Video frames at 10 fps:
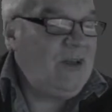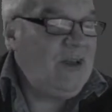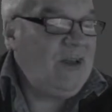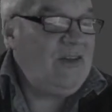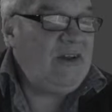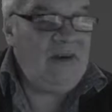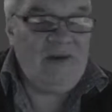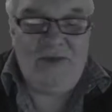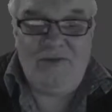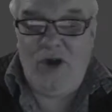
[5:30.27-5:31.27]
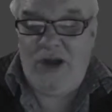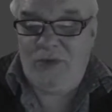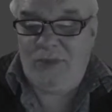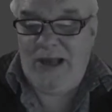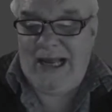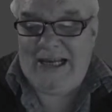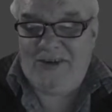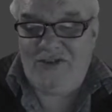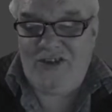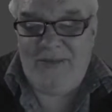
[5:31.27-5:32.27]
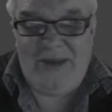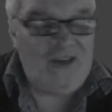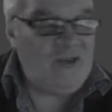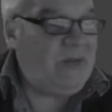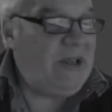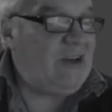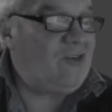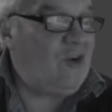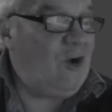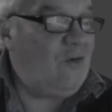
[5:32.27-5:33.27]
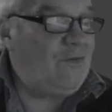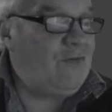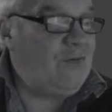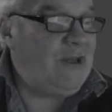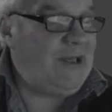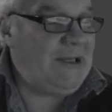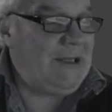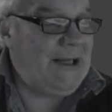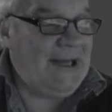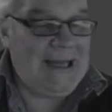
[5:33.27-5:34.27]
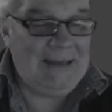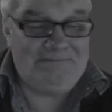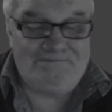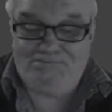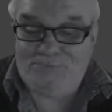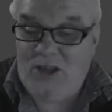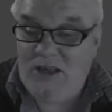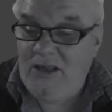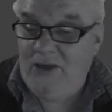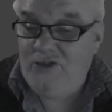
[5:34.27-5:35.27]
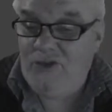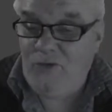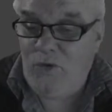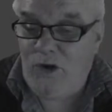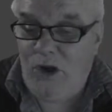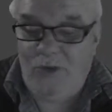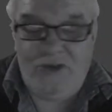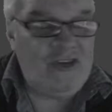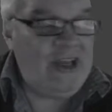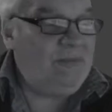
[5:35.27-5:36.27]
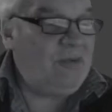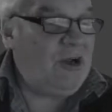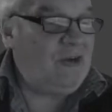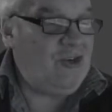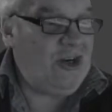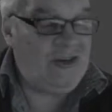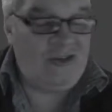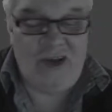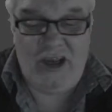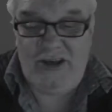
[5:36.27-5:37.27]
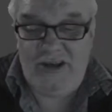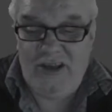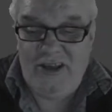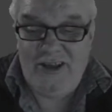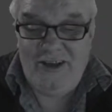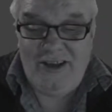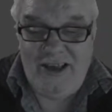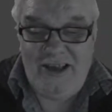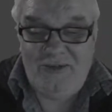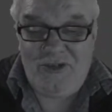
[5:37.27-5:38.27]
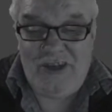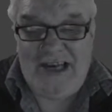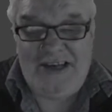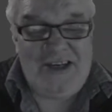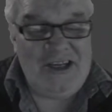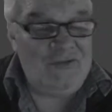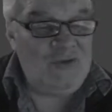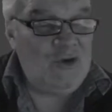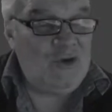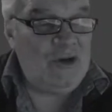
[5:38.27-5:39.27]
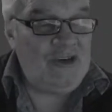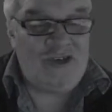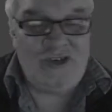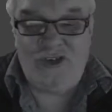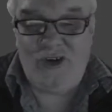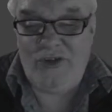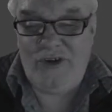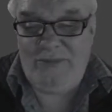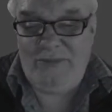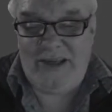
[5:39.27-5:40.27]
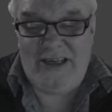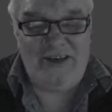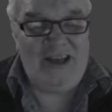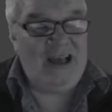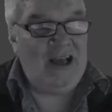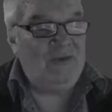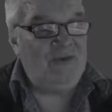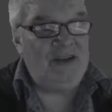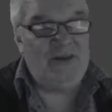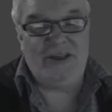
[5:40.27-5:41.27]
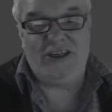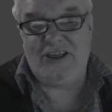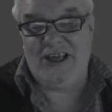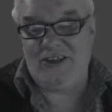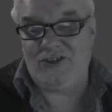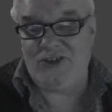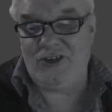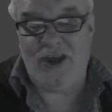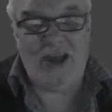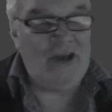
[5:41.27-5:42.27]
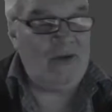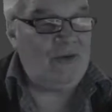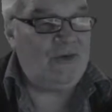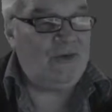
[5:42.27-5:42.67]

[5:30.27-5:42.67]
they're a vital part of some aspects of the civil cul-de-sac project. So I'm starting to get a few questions on them, and hopefully we can answer those.